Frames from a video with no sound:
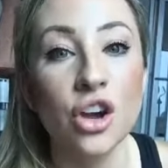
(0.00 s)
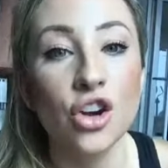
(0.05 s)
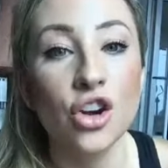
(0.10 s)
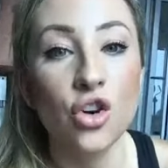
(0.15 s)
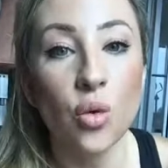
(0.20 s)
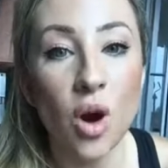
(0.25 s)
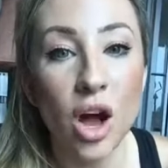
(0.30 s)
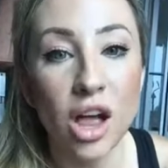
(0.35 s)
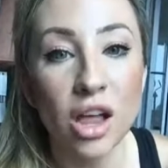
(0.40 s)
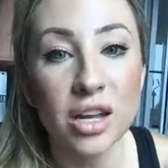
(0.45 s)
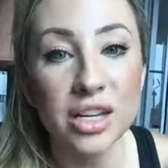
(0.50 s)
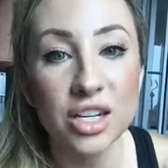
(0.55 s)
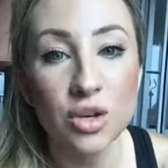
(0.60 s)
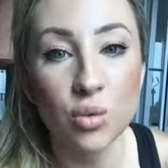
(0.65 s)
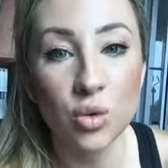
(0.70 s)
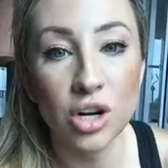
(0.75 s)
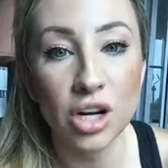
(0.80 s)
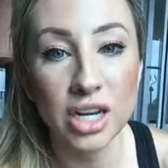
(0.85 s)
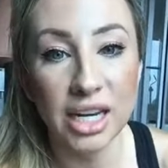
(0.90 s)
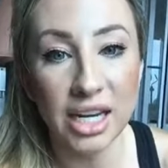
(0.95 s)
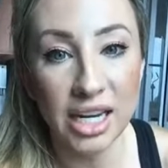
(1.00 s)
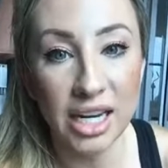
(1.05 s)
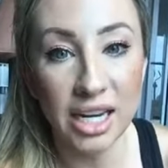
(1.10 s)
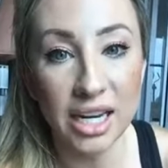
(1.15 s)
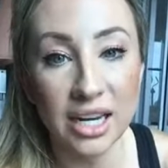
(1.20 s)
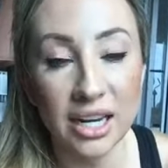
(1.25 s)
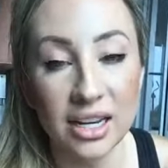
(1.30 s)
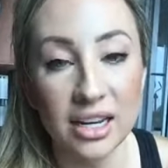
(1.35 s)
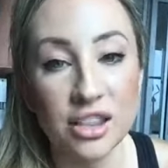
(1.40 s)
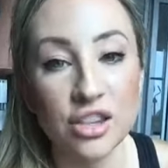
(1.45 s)
quality work
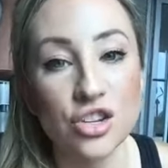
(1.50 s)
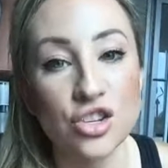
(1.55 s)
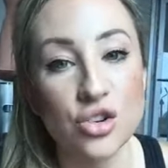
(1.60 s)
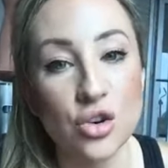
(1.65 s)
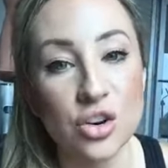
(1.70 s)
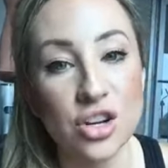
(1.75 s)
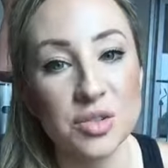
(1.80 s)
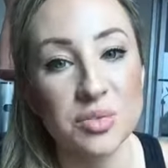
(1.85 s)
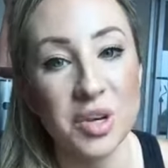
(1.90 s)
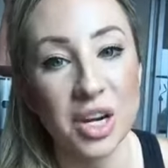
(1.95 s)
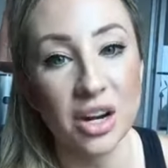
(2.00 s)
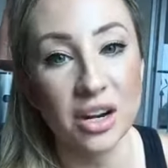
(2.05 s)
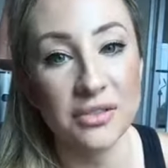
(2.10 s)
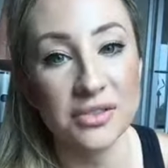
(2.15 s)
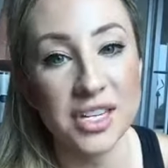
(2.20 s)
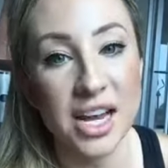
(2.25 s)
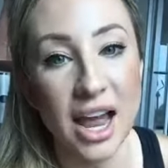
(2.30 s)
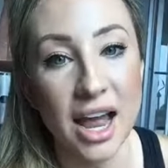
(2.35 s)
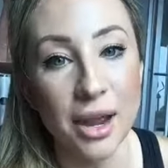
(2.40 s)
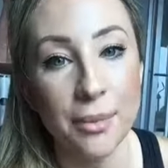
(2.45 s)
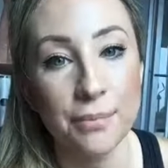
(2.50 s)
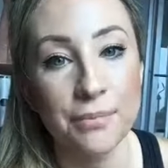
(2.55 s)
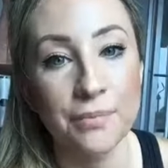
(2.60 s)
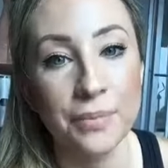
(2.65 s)
in in the shortest period of time.